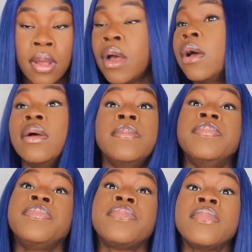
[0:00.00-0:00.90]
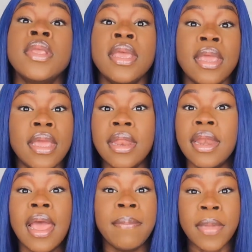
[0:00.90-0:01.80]

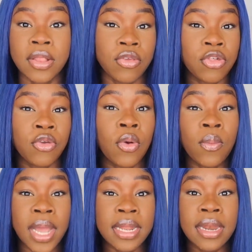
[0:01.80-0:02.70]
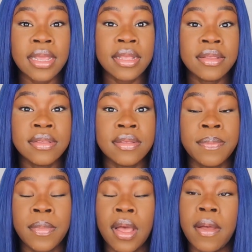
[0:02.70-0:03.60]
And I'm not too sure why that is.
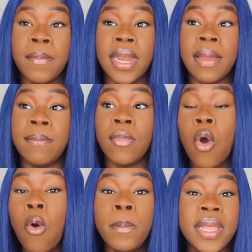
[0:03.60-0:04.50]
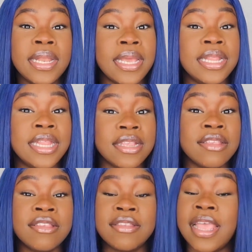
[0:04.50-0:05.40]
And I'm hoping that it
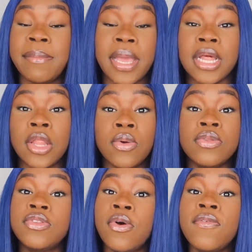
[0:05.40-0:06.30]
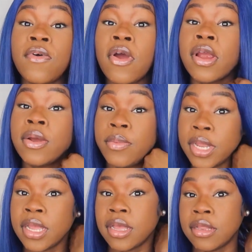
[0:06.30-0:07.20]
doesn't stain my clothes. So far we're
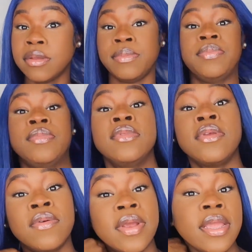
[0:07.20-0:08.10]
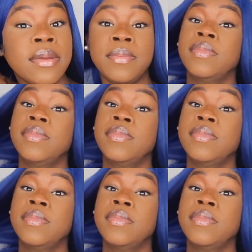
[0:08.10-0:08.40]
good, right?